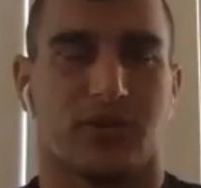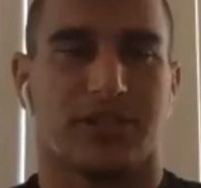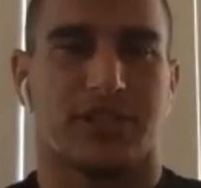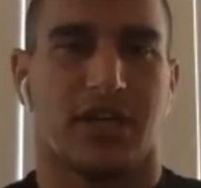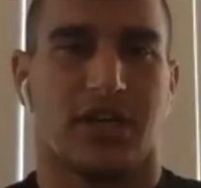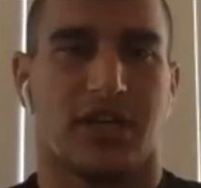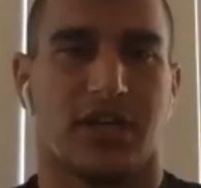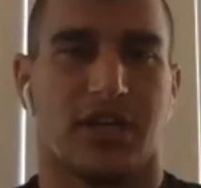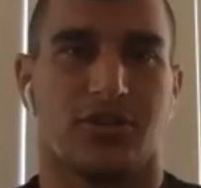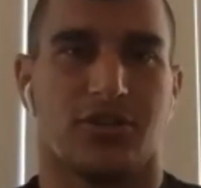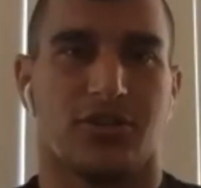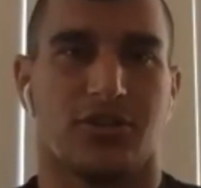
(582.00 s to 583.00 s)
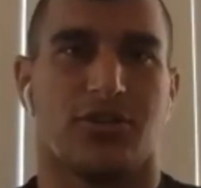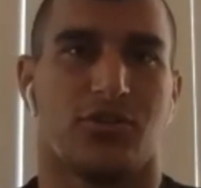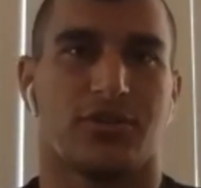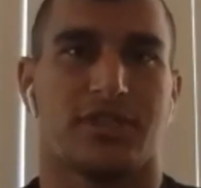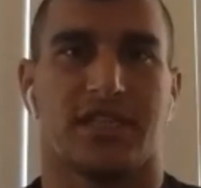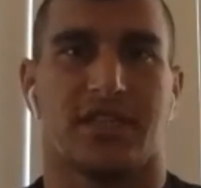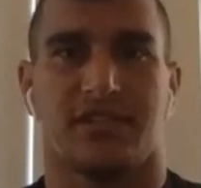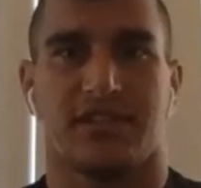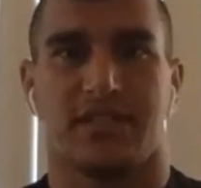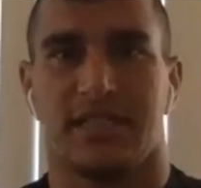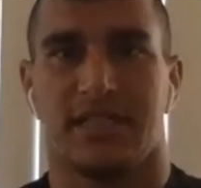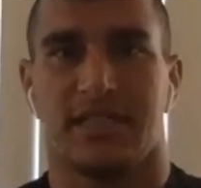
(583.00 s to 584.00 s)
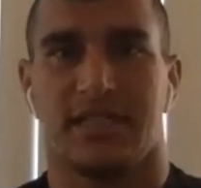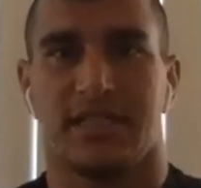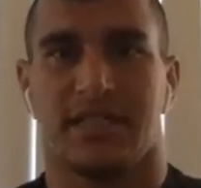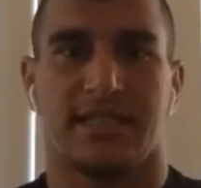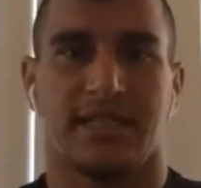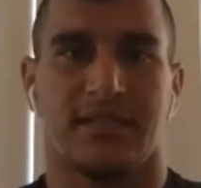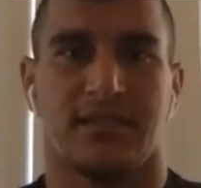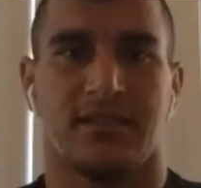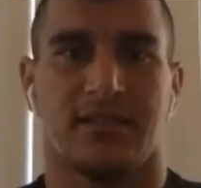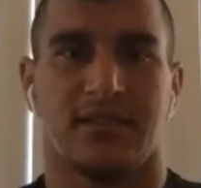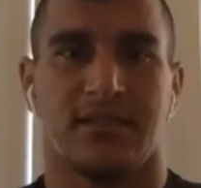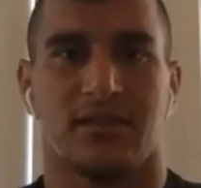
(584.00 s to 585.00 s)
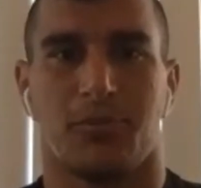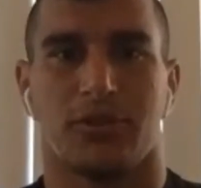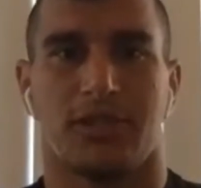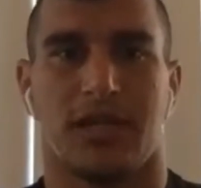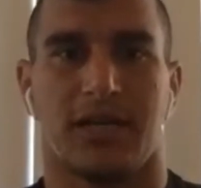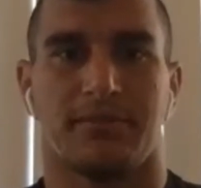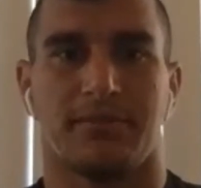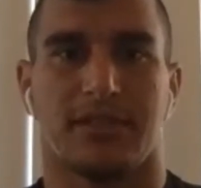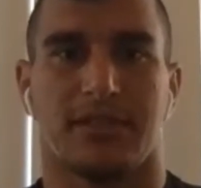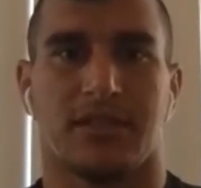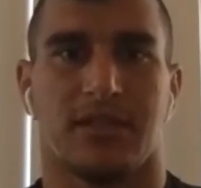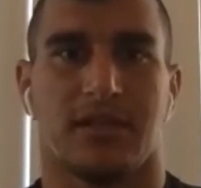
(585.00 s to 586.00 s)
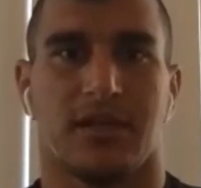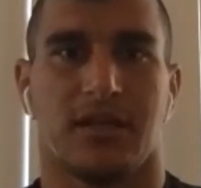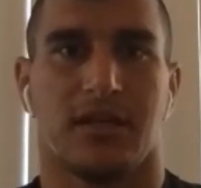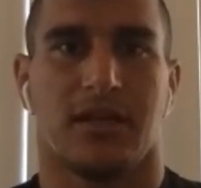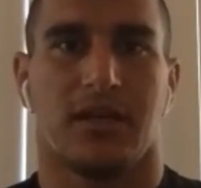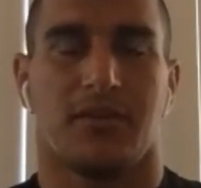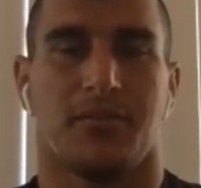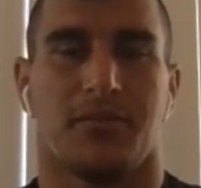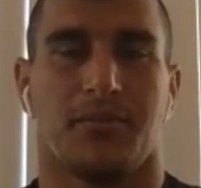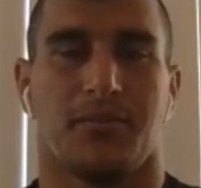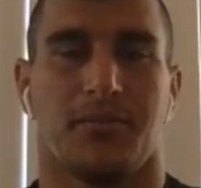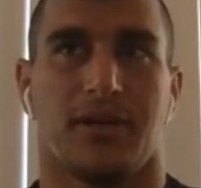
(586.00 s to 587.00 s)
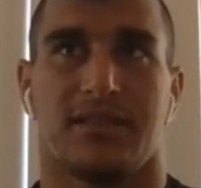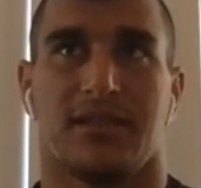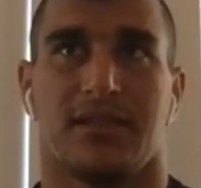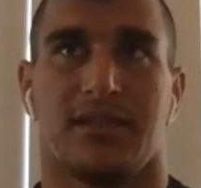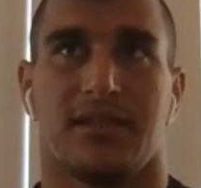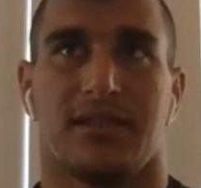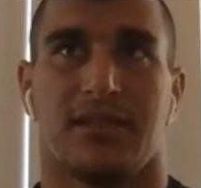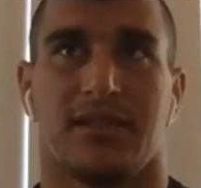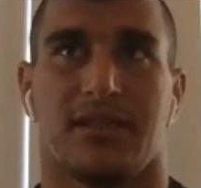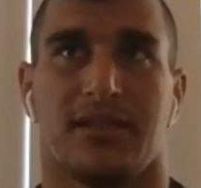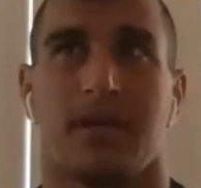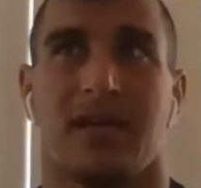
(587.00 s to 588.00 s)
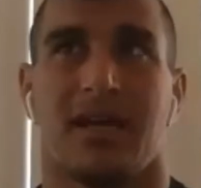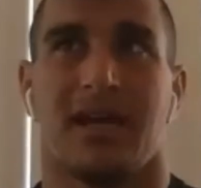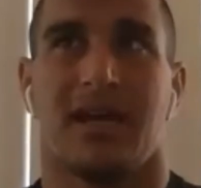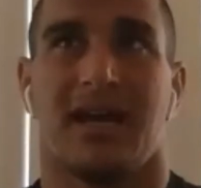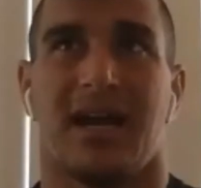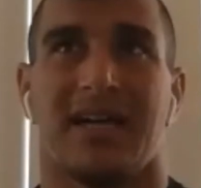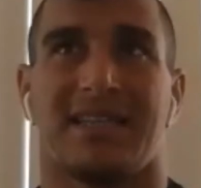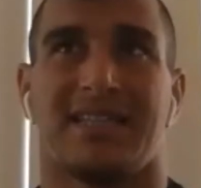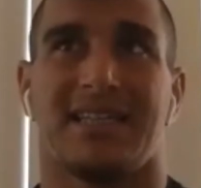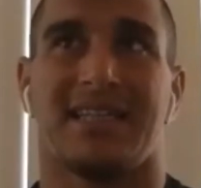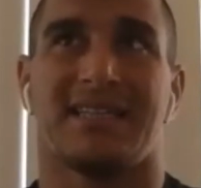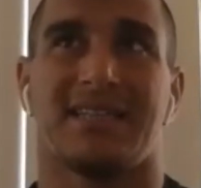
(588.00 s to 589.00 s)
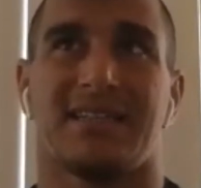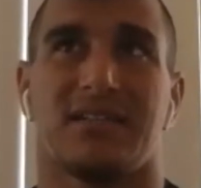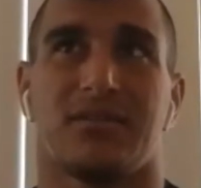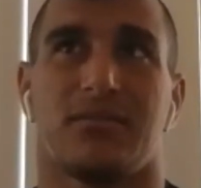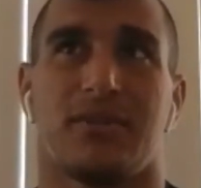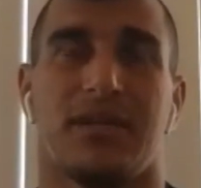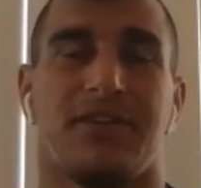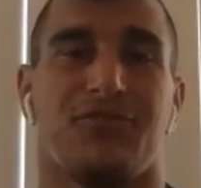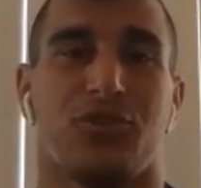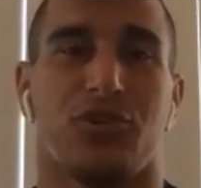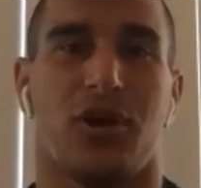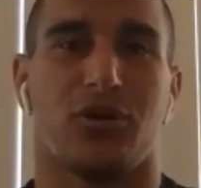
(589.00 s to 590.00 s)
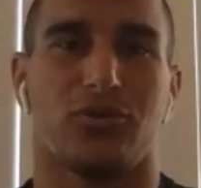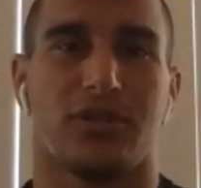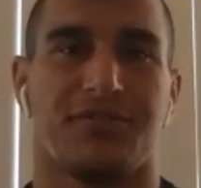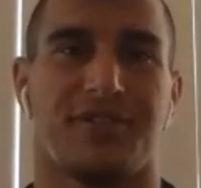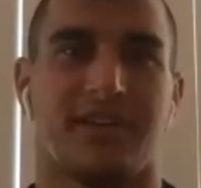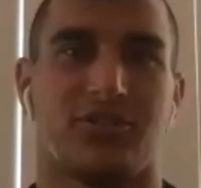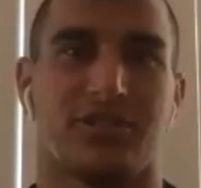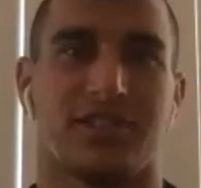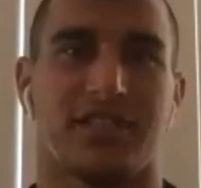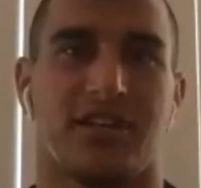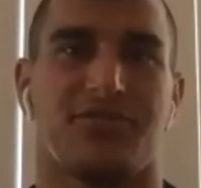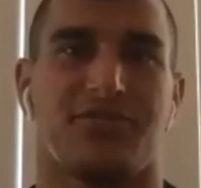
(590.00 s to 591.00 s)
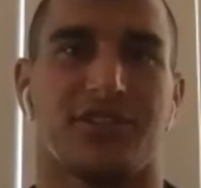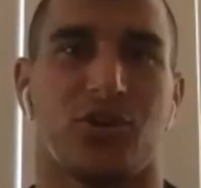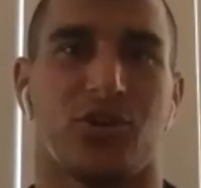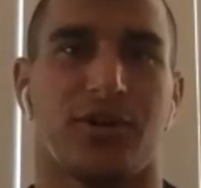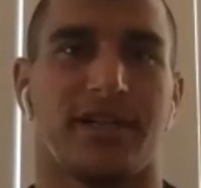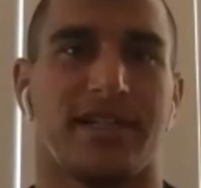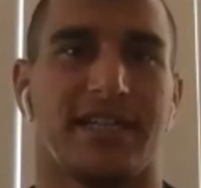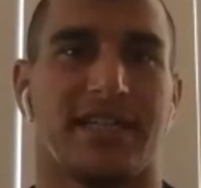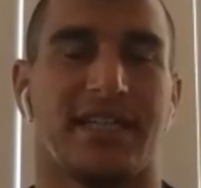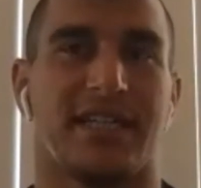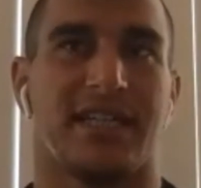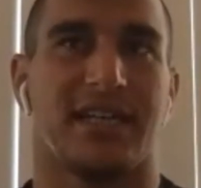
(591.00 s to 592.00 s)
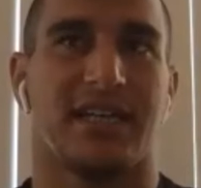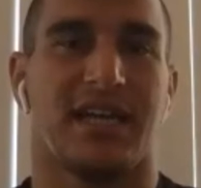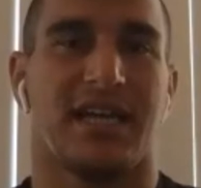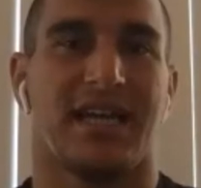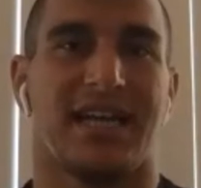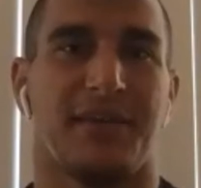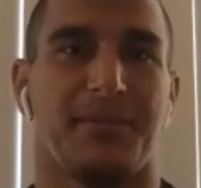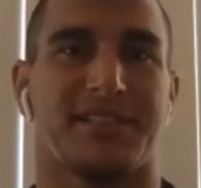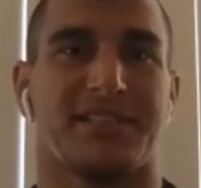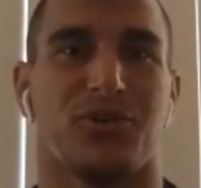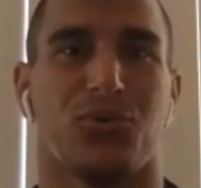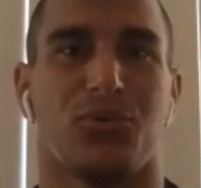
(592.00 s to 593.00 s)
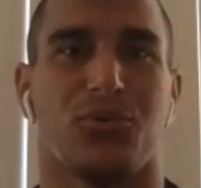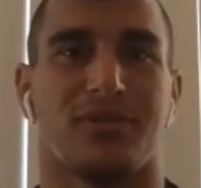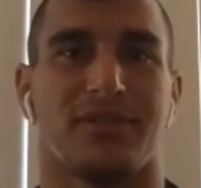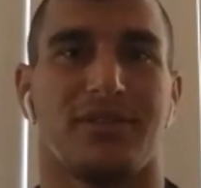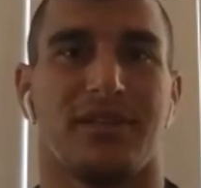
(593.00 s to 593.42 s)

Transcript: when I was younger, 17, 18, couple times. But I think if you know to defend yourself, it's already limits the